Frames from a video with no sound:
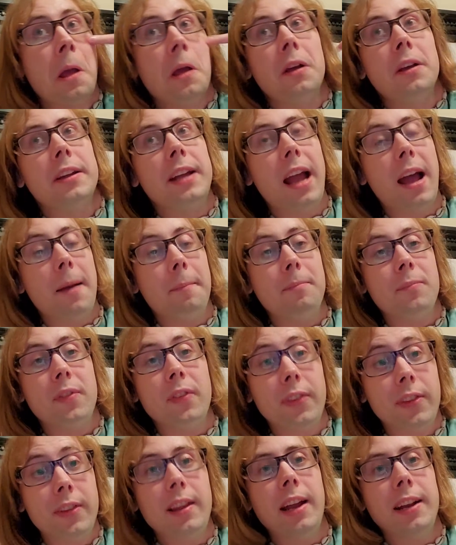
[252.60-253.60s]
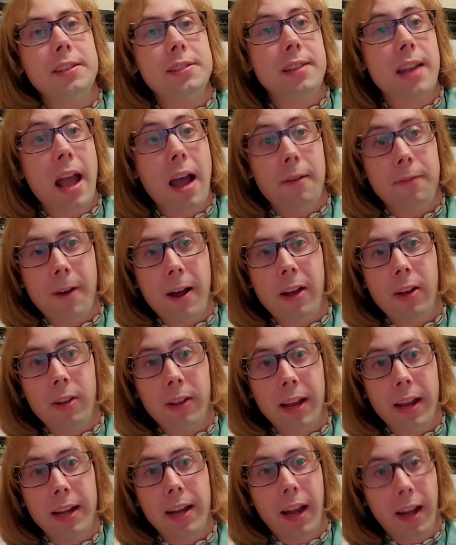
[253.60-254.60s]
yeah, it's now final
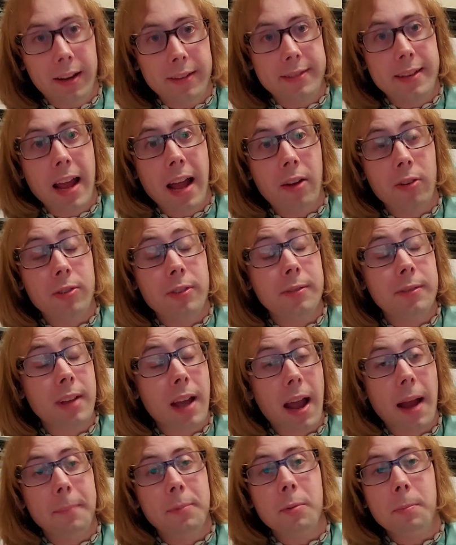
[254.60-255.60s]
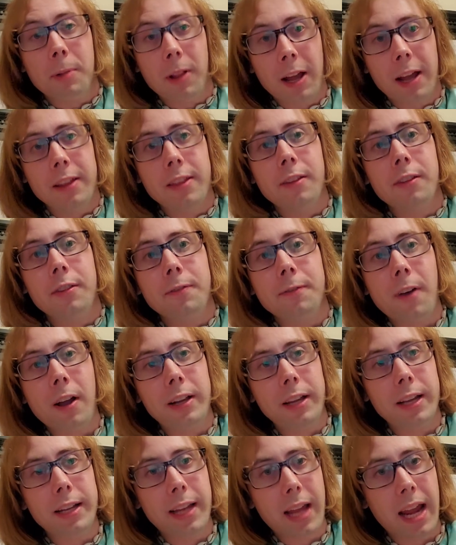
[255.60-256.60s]
8, and it's now time to play this
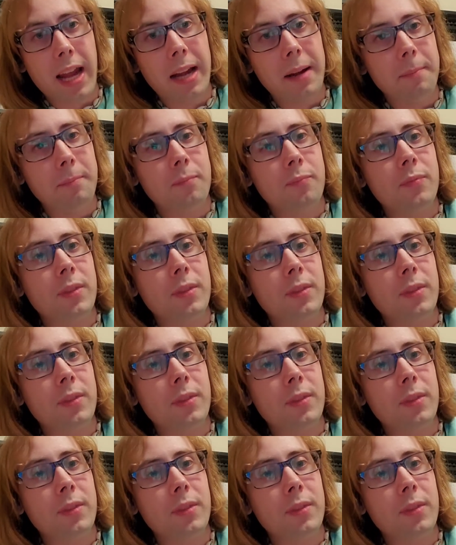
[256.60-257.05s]
fucking game.